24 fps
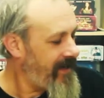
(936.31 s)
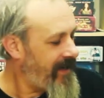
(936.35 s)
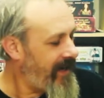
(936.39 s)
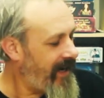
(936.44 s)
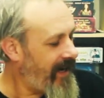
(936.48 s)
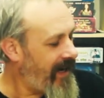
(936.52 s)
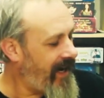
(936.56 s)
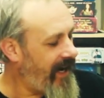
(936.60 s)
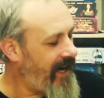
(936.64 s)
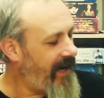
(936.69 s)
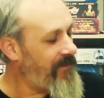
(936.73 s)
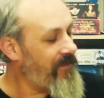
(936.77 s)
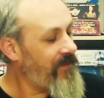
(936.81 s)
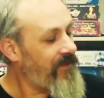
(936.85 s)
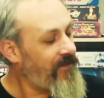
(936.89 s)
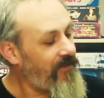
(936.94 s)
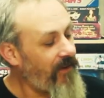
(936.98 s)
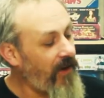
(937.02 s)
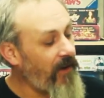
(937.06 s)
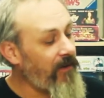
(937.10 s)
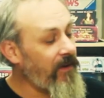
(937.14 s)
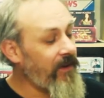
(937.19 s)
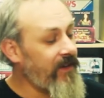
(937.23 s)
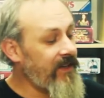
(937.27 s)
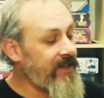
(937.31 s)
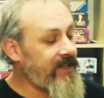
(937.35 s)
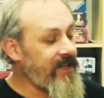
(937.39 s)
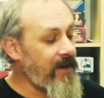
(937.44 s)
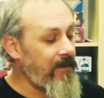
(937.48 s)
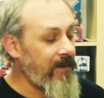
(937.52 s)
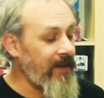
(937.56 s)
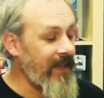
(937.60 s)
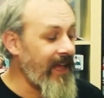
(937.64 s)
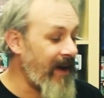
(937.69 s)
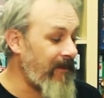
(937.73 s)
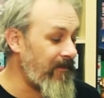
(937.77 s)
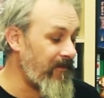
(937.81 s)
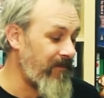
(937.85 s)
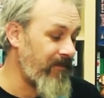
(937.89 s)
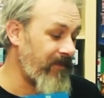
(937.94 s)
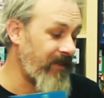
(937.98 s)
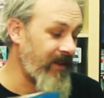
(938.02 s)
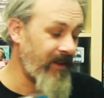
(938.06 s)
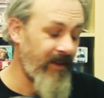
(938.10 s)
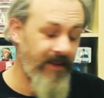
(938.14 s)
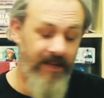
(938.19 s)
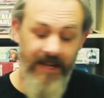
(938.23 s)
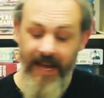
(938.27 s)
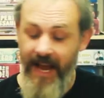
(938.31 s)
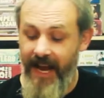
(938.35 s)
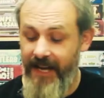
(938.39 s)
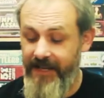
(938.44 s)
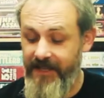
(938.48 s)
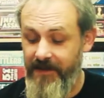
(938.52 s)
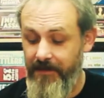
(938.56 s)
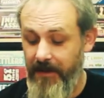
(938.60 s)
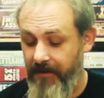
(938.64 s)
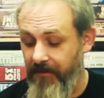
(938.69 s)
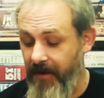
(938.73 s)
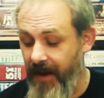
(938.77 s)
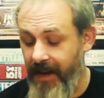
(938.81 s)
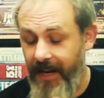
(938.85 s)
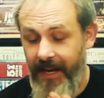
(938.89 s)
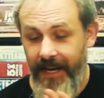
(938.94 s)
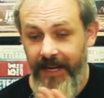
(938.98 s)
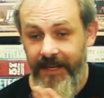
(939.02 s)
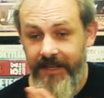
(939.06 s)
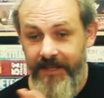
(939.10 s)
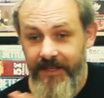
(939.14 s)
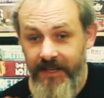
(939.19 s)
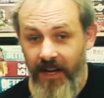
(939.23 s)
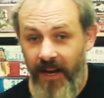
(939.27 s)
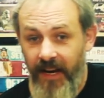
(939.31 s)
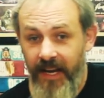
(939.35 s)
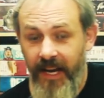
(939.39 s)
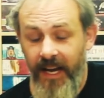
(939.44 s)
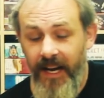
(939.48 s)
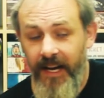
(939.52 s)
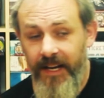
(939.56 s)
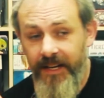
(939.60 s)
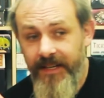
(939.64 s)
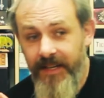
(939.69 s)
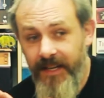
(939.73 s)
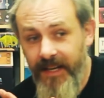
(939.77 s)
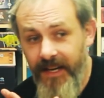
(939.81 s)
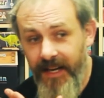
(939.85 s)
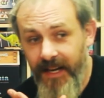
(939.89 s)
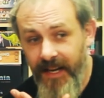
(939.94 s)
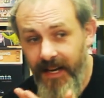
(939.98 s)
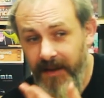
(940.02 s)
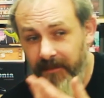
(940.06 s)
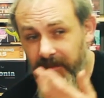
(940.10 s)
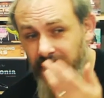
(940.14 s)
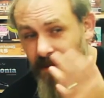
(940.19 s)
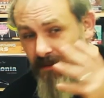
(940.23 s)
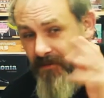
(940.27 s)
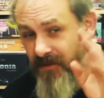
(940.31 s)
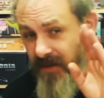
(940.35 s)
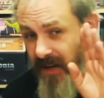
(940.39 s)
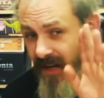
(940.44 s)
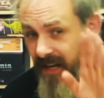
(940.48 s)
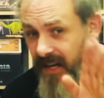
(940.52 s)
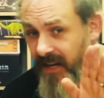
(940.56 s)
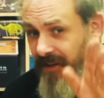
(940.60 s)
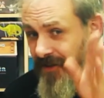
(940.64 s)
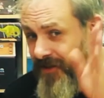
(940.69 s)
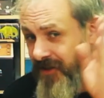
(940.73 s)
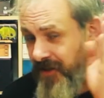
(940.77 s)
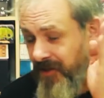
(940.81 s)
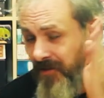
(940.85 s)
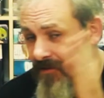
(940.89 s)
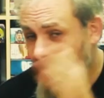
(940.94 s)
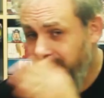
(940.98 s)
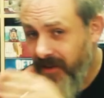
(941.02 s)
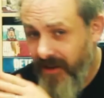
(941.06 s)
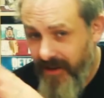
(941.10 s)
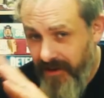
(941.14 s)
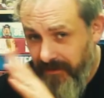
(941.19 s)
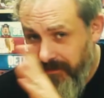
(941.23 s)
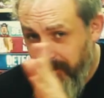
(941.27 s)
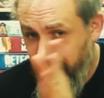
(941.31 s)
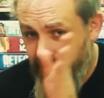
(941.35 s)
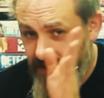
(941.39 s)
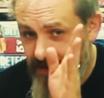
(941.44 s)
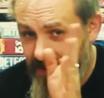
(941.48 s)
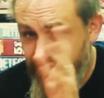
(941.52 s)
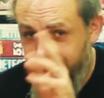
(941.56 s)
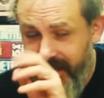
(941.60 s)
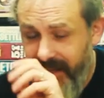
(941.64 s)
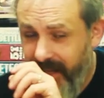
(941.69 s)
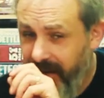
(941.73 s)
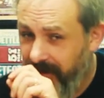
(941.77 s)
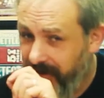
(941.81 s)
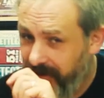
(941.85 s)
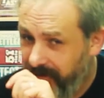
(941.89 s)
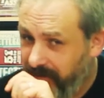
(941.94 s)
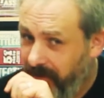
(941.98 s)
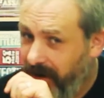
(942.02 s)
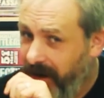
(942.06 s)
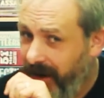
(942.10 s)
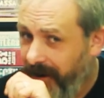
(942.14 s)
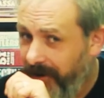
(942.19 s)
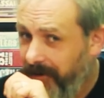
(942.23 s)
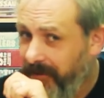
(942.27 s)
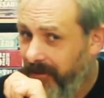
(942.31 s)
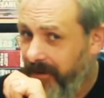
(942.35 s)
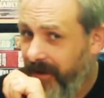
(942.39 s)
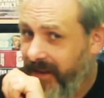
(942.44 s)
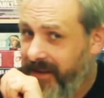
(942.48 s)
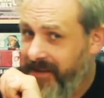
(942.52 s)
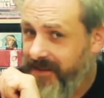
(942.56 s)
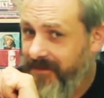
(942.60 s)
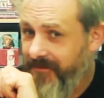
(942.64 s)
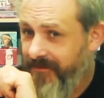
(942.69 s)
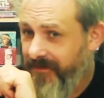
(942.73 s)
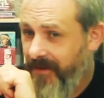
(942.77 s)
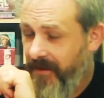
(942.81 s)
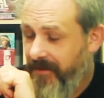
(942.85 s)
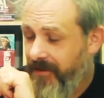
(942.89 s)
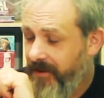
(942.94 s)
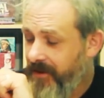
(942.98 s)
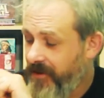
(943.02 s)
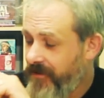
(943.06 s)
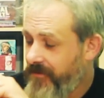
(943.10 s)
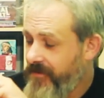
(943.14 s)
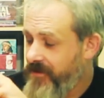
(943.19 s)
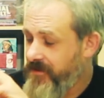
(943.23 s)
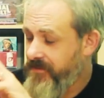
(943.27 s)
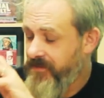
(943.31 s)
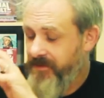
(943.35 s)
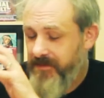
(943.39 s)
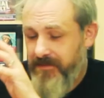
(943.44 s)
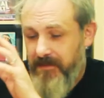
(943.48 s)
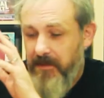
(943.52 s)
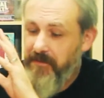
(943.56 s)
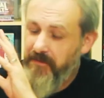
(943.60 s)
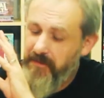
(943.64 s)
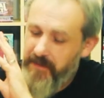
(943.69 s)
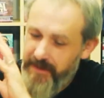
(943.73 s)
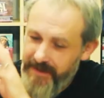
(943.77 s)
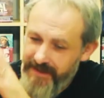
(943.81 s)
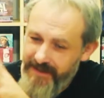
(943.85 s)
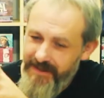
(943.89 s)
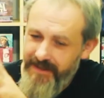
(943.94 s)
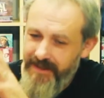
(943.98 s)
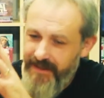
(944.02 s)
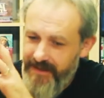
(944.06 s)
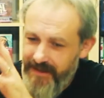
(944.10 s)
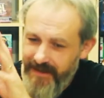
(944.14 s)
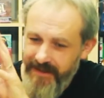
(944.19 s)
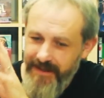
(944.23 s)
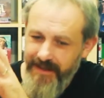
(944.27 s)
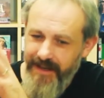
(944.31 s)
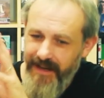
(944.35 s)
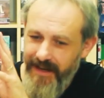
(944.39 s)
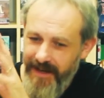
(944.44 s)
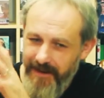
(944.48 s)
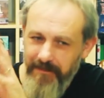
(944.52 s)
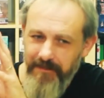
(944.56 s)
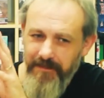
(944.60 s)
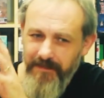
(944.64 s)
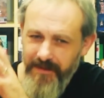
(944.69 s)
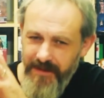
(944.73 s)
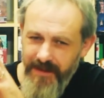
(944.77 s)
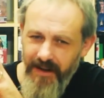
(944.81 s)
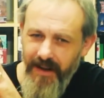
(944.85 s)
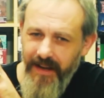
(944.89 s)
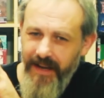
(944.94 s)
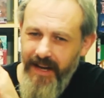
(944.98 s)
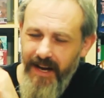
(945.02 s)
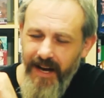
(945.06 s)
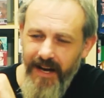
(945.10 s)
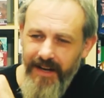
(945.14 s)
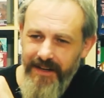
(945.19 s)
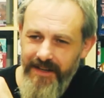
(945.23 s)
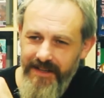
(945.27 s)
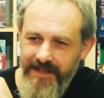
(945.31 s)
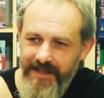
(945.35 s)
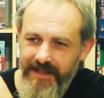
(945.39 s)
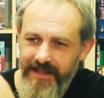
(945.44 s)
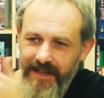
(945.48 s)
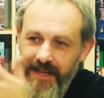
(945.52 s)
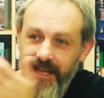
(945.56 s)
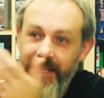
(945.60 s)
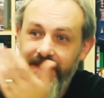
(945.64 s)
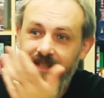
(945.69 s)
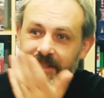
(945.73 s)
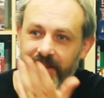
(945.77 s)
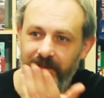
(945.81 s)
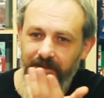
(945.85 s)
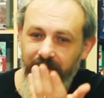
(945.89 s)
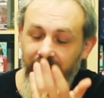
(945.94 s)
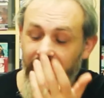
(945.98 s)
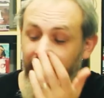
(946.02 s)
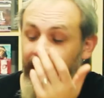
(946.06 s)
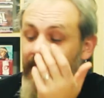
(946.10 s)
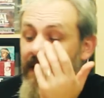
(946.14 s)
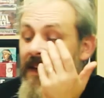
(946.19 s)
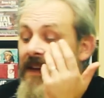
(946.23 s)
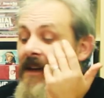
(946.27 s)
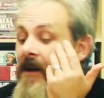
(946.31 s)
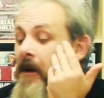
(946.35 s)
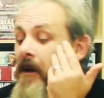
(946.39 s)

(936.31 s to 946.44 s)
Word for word: Um, following on the table of that, has to be really is Die Hard. Uh, though Die Hard Two kind of pushes in there as well as a very good Christmas movie, but um, Die Hard is is the thing.